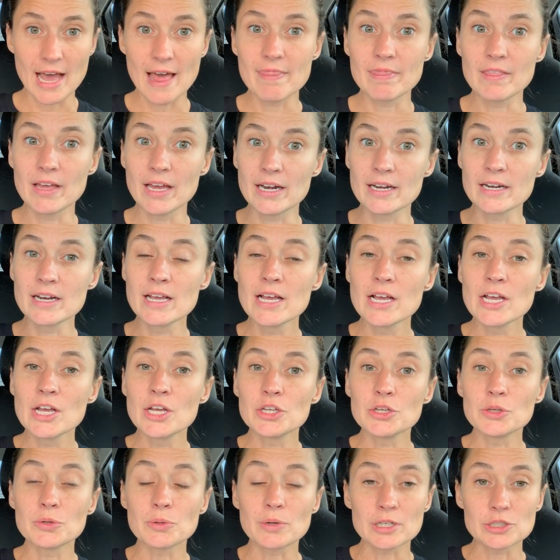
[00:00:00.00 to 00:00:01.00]
And then
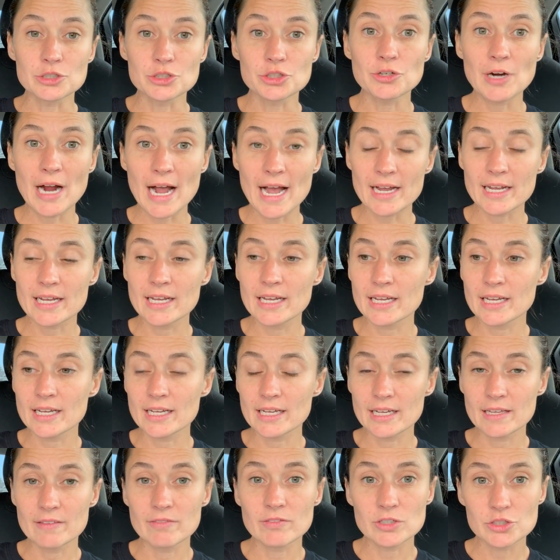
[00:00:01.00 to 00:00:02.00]
you can track it
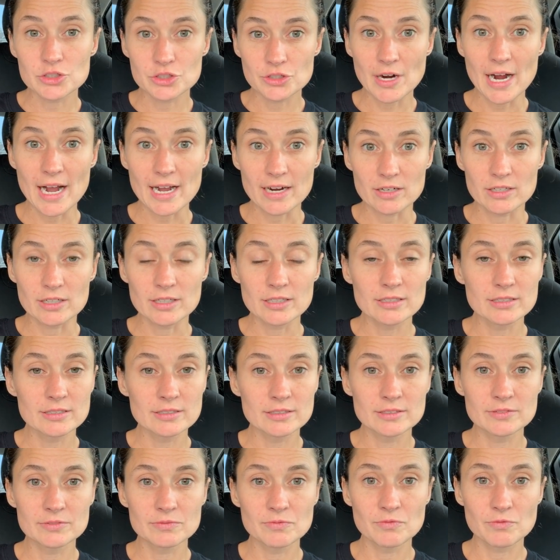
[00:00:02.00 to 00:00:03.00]
in the tracker
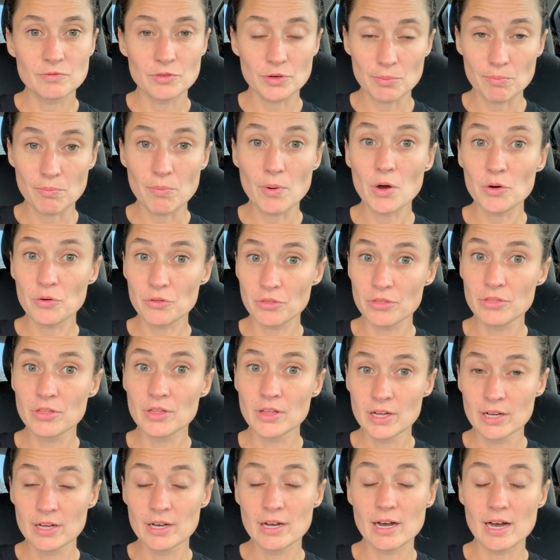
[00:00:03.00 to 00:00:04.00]
for both
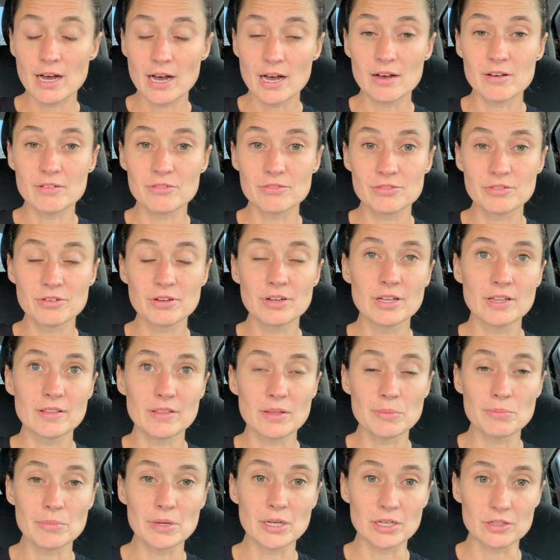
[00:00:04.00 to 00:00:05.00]
of
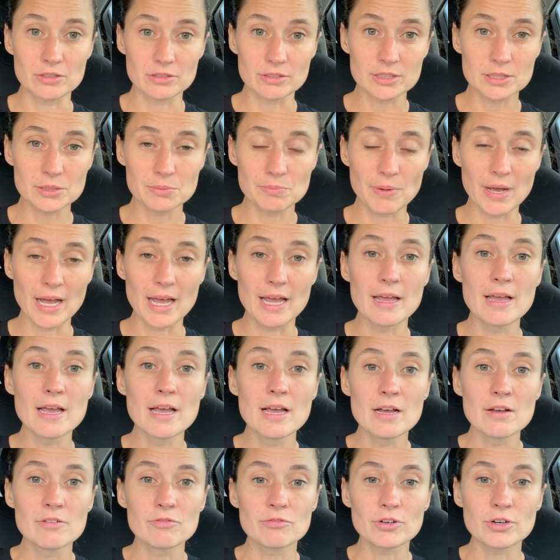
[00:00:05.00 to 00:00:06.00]
the meals, but
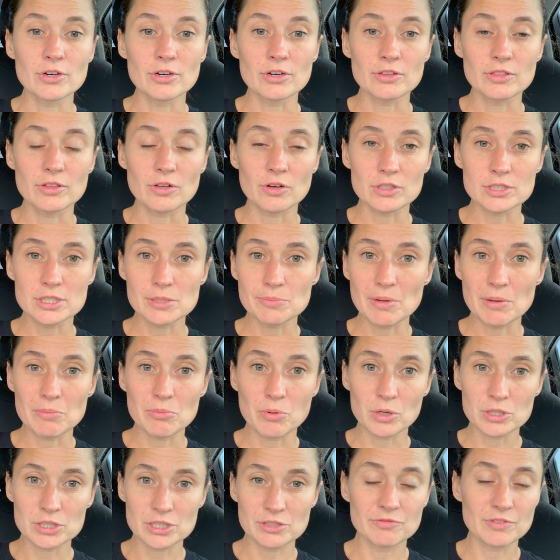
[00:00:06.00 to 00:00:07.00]
for the Ultimate
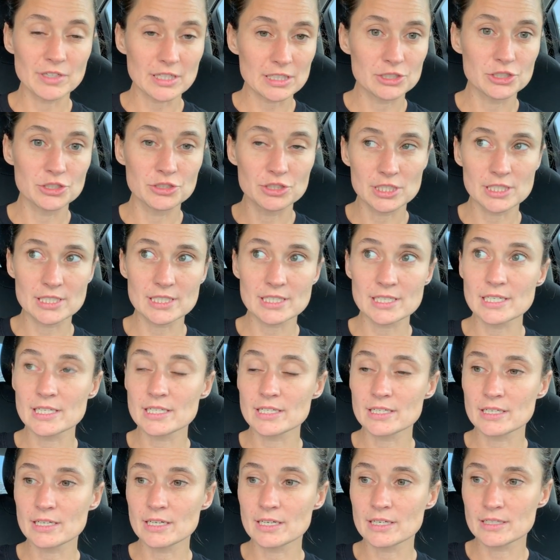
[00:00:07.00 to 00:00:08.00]
Portion Fix, you just
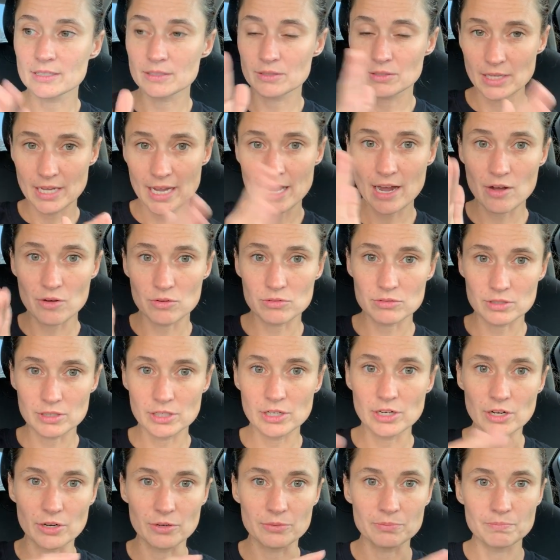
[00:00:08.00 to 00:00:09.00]
count,
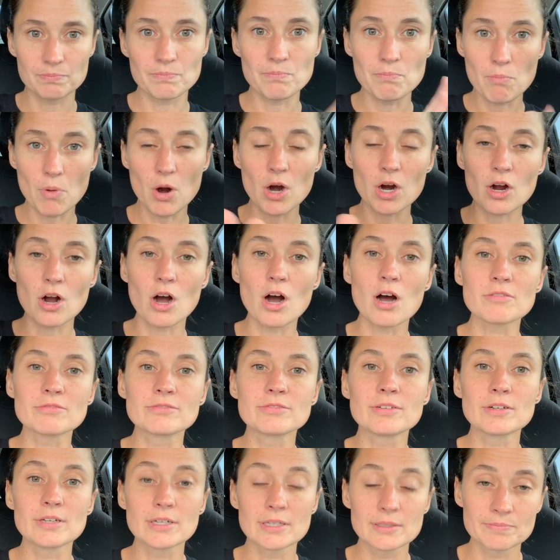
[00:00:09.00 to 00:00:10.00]
mark off
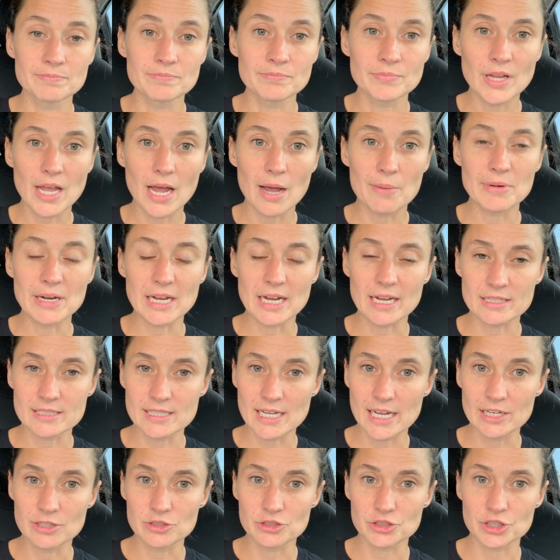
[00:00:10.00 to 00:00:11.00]
how many
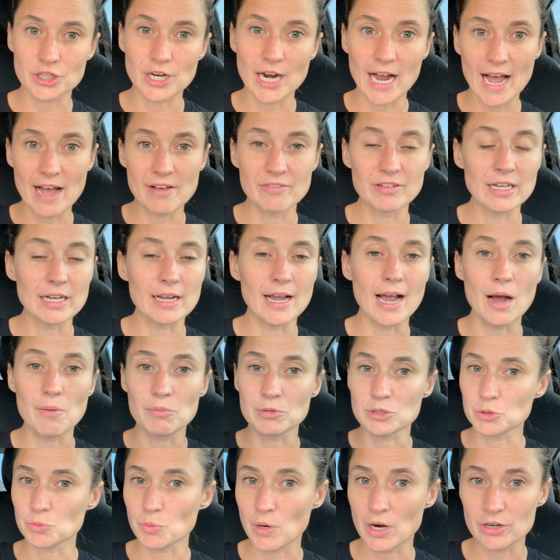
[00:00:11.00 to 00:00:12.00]
containers you're having, how
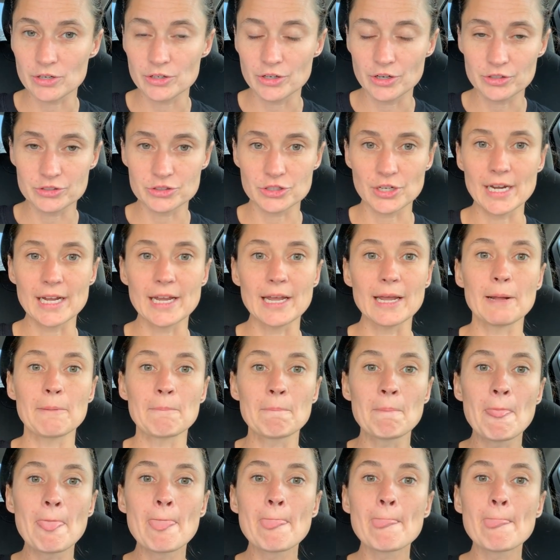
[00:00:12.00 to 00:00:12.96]
much water you're drinking.